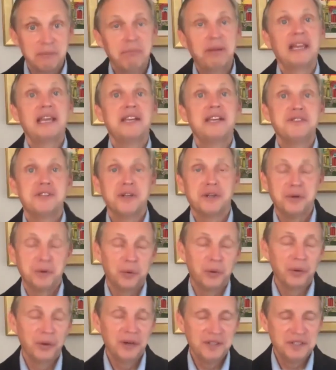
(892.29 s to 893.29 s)
placed a
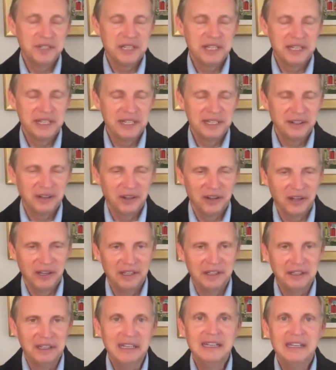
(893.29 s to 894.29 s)
quarantine
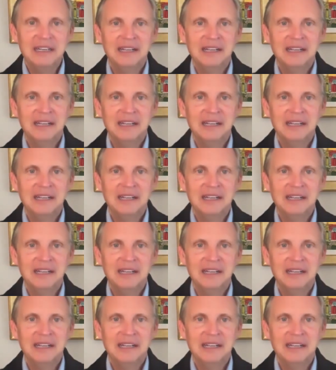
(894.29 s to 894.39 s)
on